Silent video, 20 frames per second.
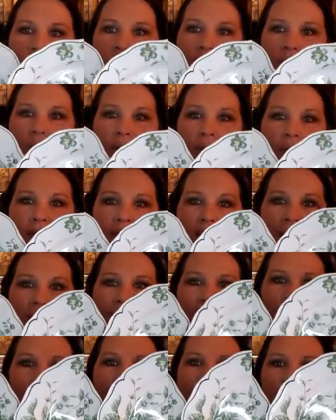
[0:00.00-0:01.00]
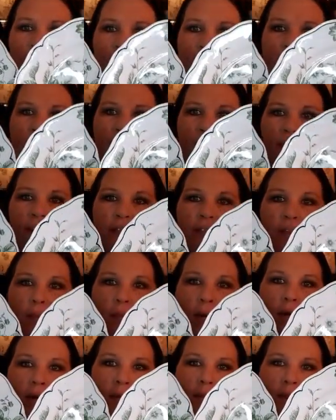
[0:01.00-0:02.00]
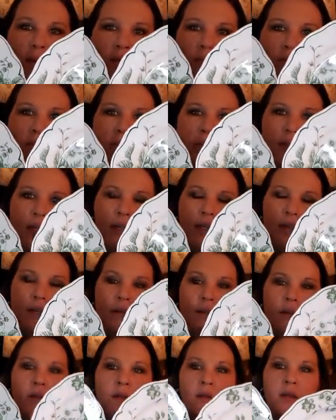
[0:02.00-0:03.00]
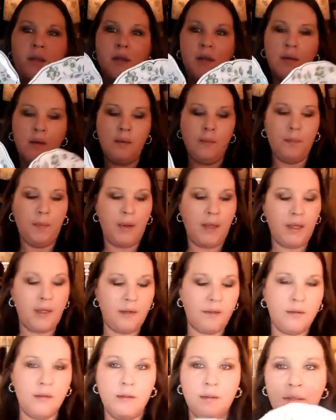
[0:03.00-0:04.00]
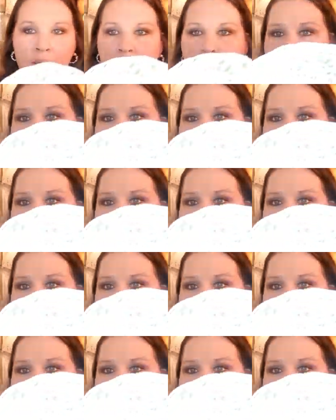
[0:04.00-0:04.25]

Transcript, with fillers: So it's got a little bit different of a bunny pose on it, but, and